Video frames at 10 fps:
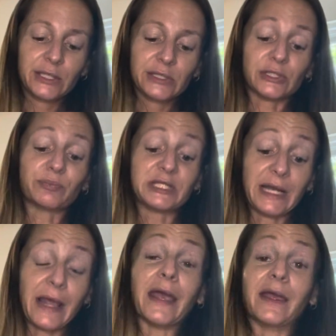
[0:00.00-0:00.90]
So
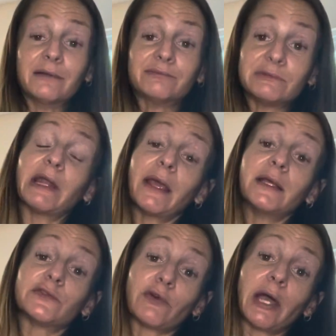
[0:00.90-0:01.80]
today, today
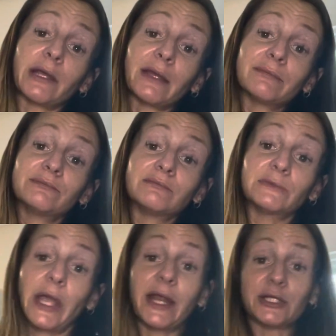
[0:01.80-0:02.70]
is Friday.
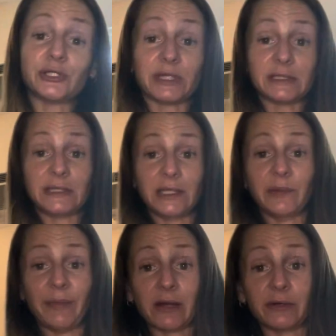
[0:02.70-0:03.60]
And as you can see in the
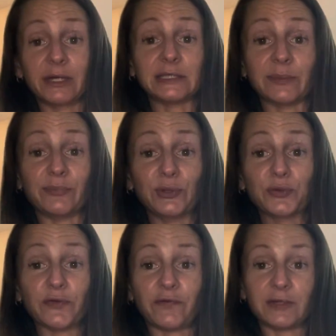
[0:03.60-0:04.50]
background, it's a
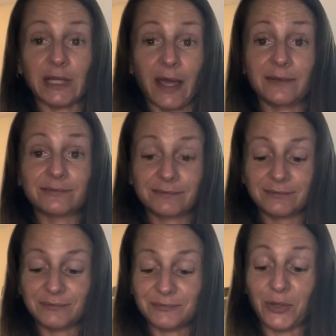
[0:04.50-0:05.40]
beautiful day.
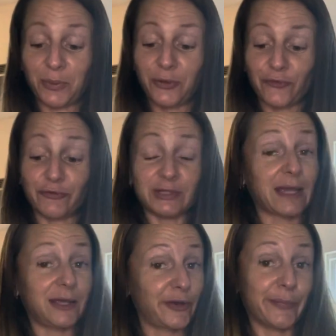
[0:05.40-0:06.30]
A beautiful
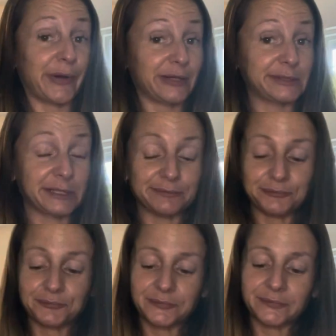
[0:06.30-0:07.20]
day here in Boston.
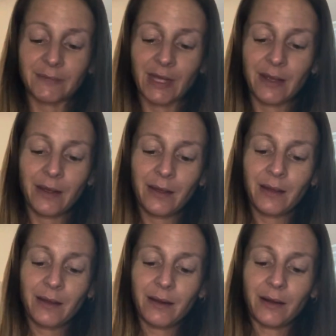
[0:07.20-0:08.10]

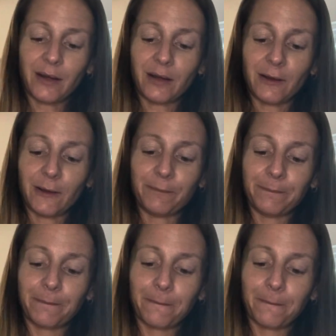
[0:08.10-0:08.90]
Um,